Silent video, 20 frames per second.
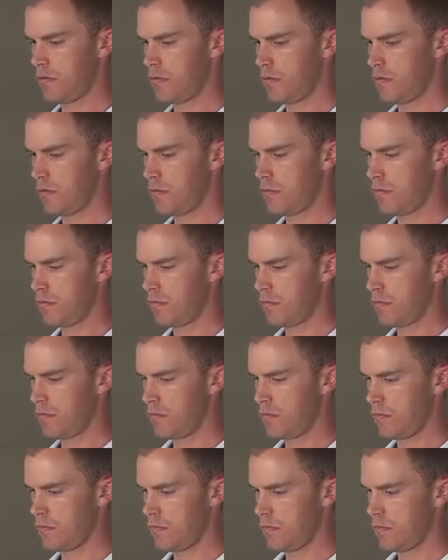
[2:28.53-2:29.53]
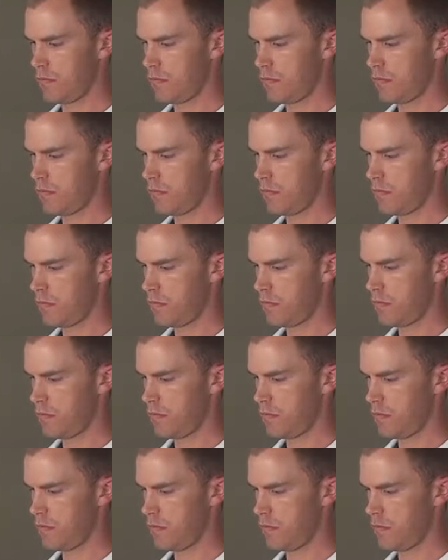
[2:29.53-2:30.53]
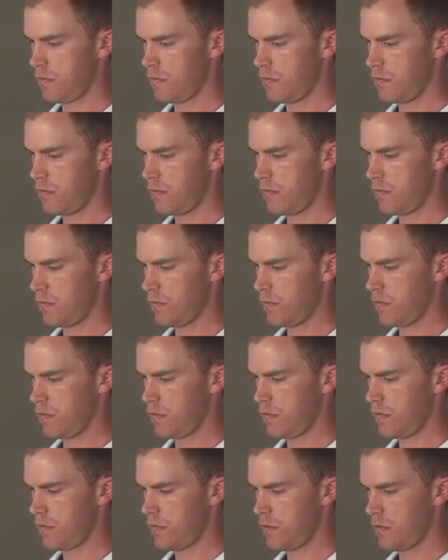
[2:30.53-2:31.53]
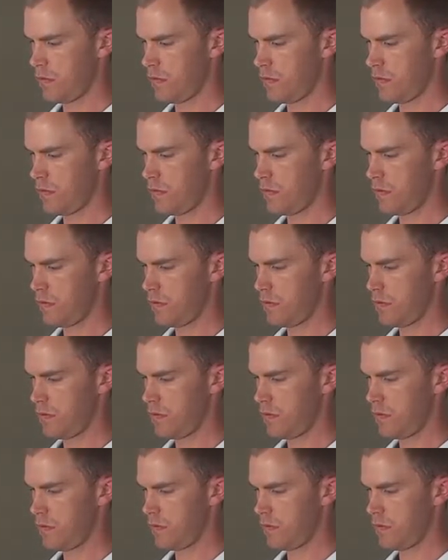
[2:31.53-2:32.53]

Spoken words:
Nothing is said.